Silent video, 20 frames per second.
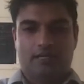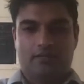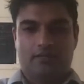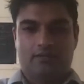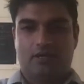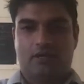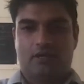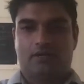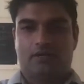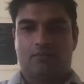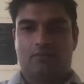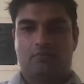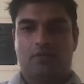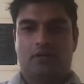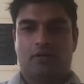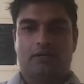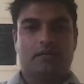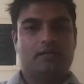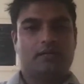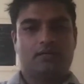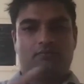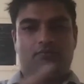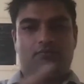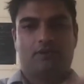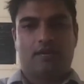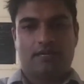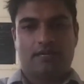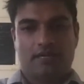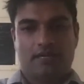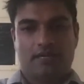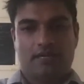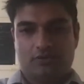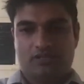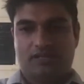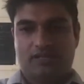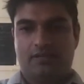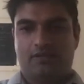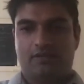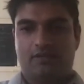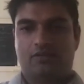your target market, defining your
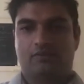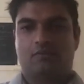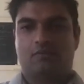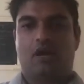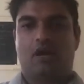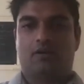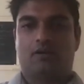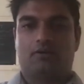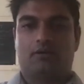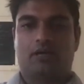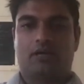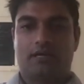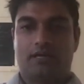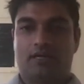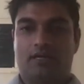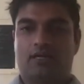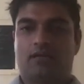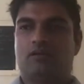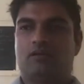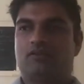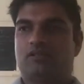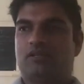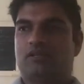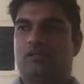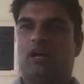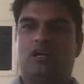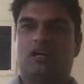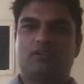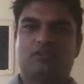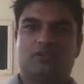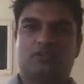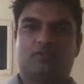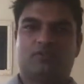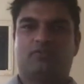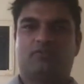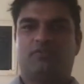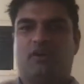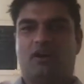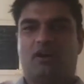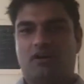sales model, i.e., is it hunter,
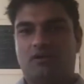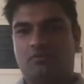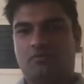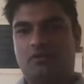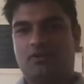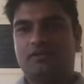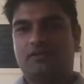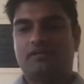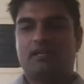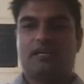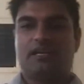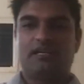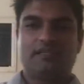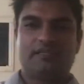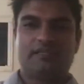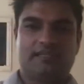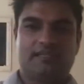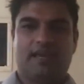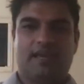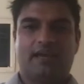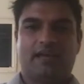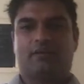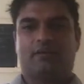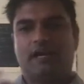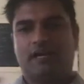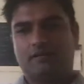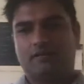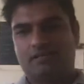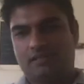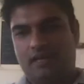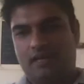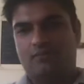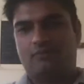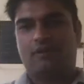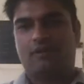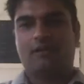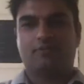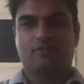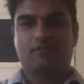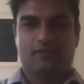farmer, is it inside or outside
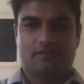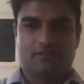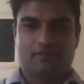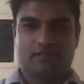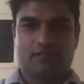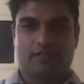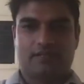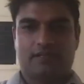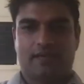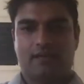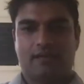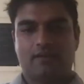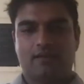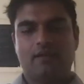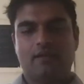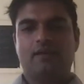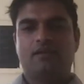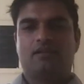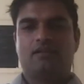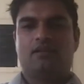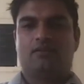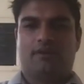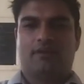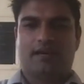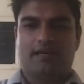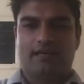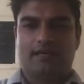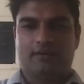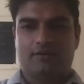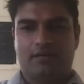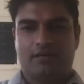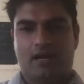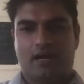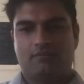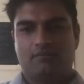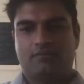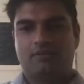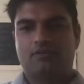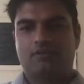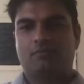reps, things like that. Defining your
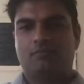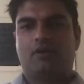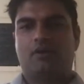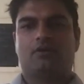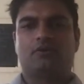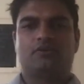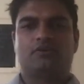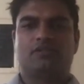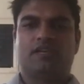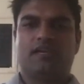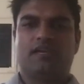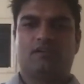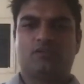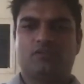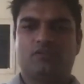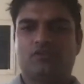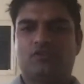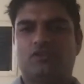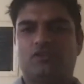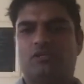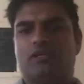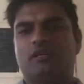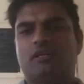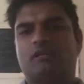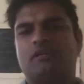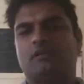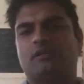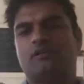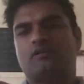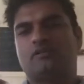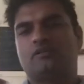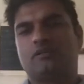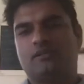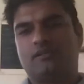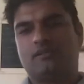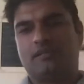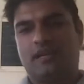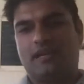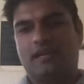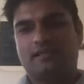coverage model, sales engineers,
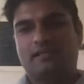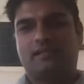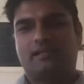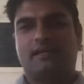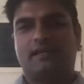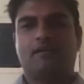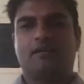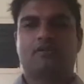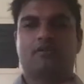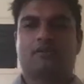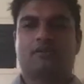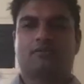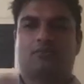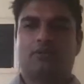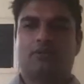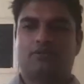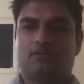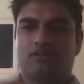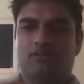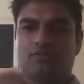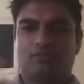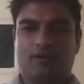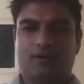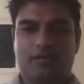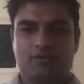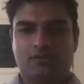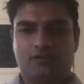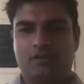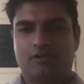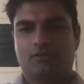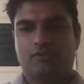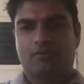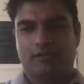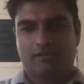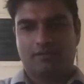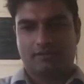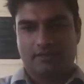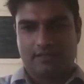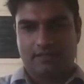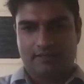inside sales, what's the ratio,
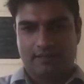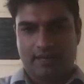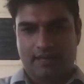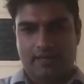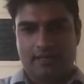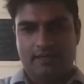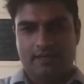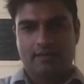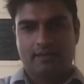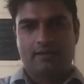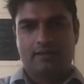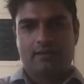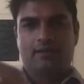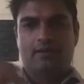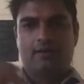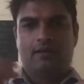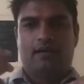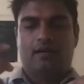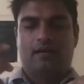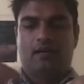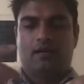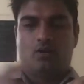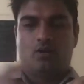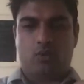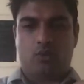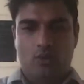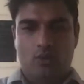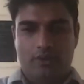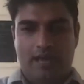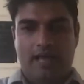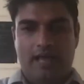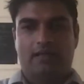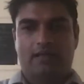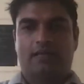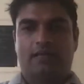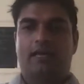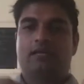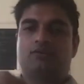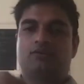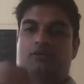things like that uh, quota
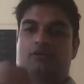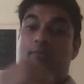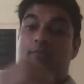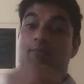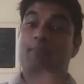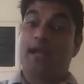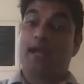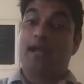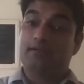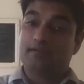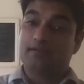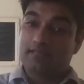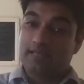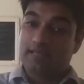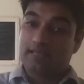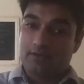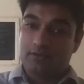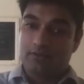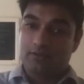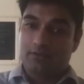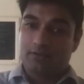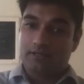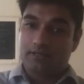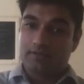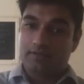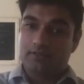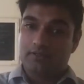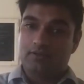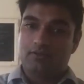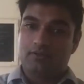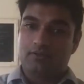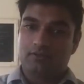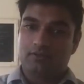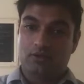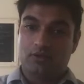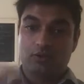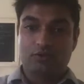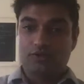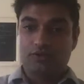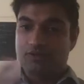allocation, and balanced territories.
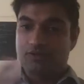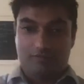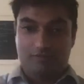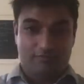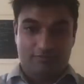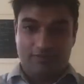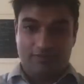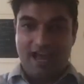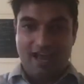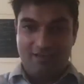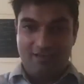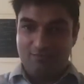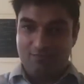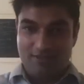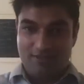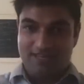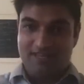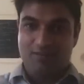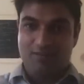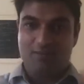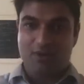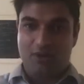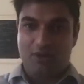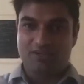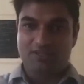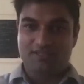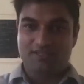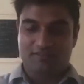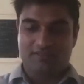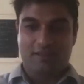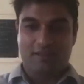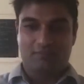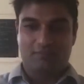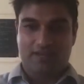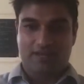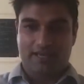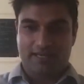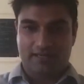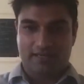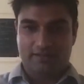Those are the five big components of that
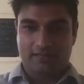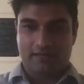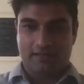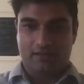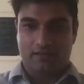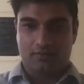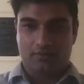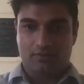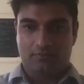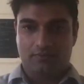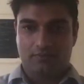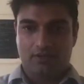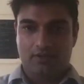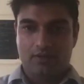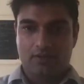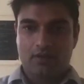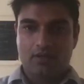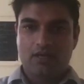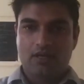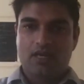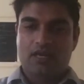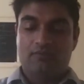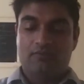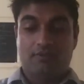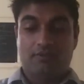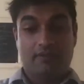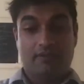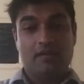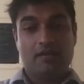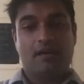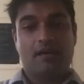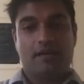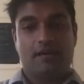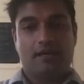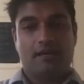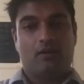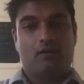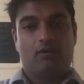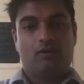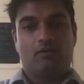planning cycle. If you think about
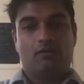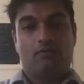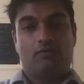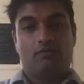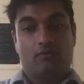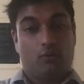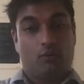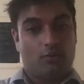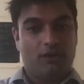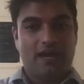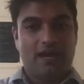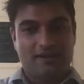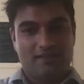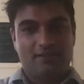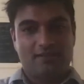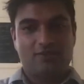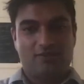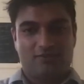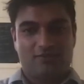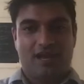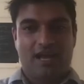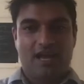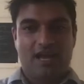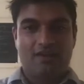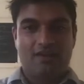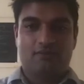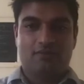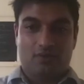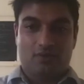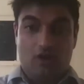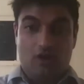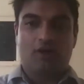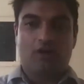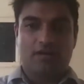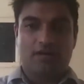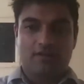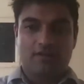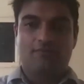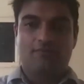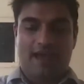it, four out of those five
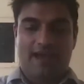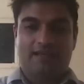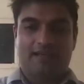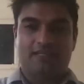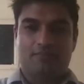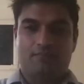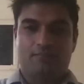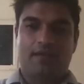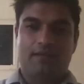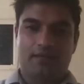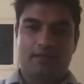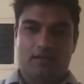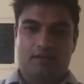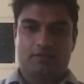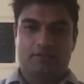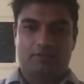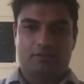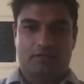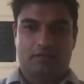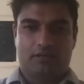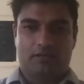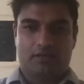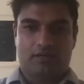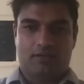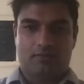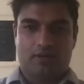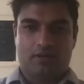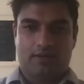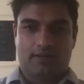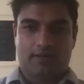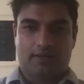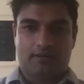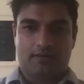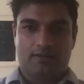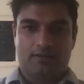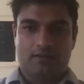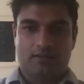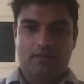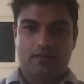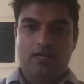are in fact dependent on your target market.
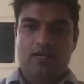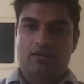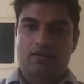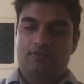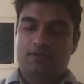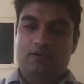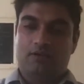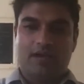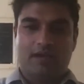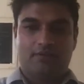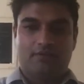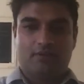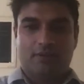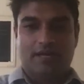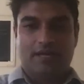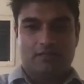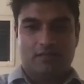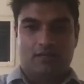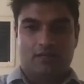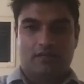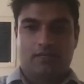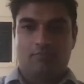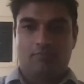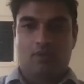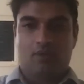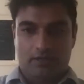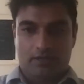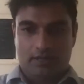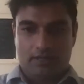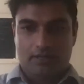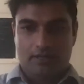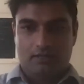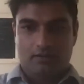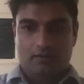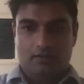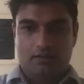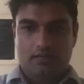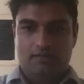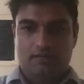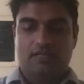If you don't have the right target market,
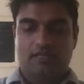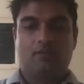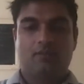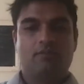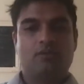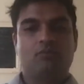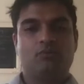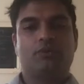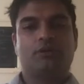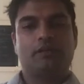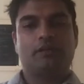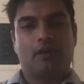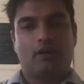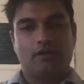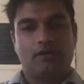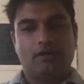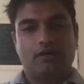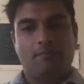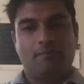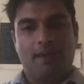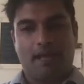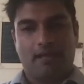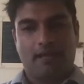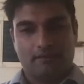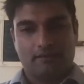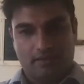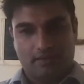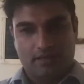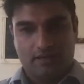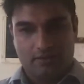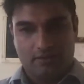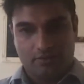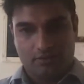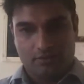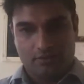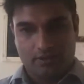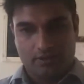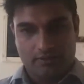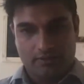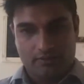it's going to be really hard to balance
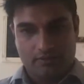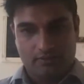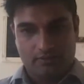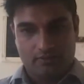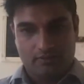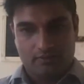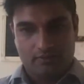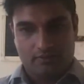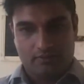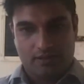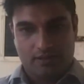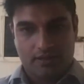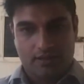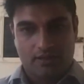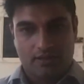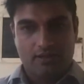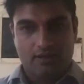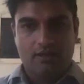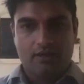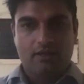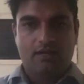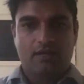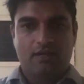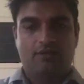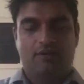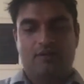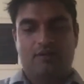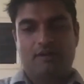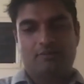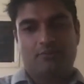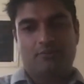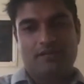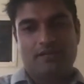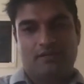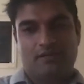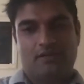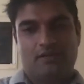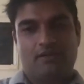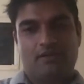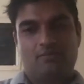territories, right? If you don't have the right
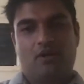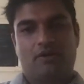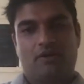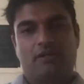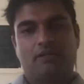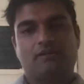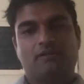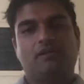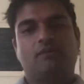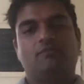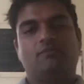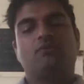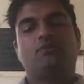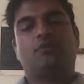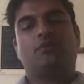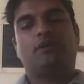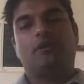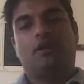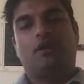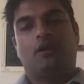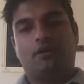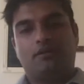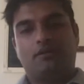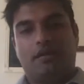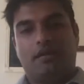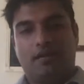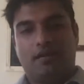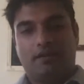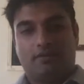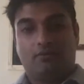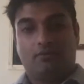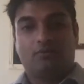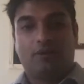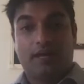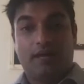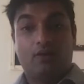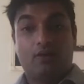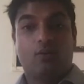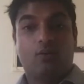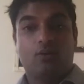target market, it's going to be really hard to hit the
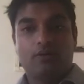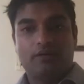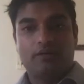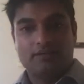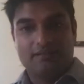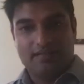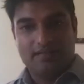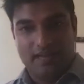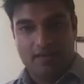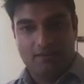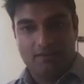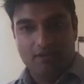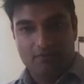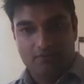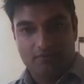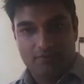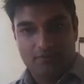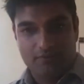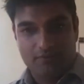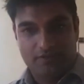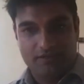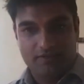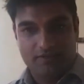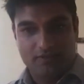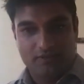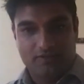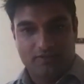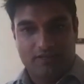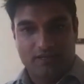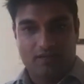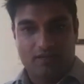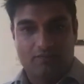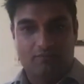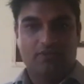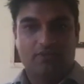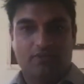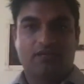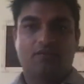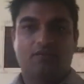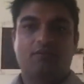right quota attainment for your sales team.
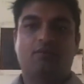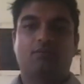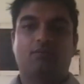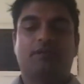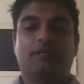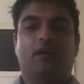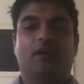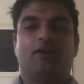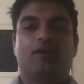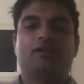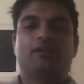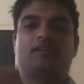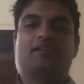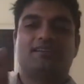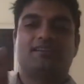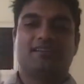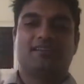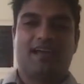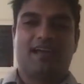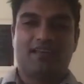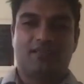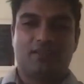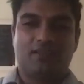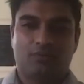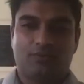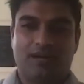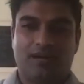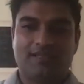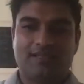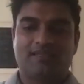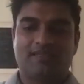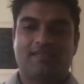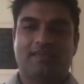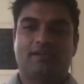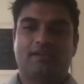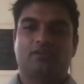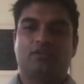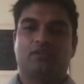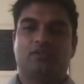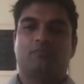It's going to be really hard to decide the right
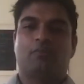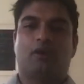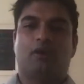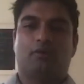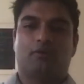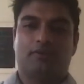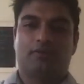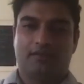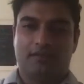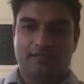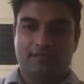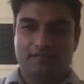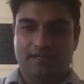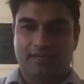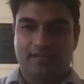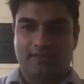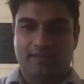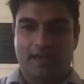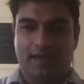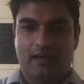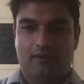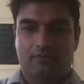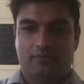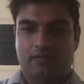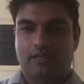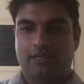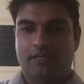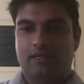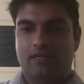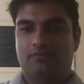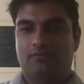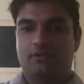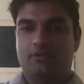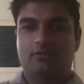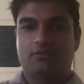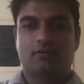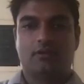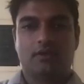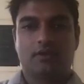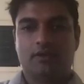sales model, things like that, right? If you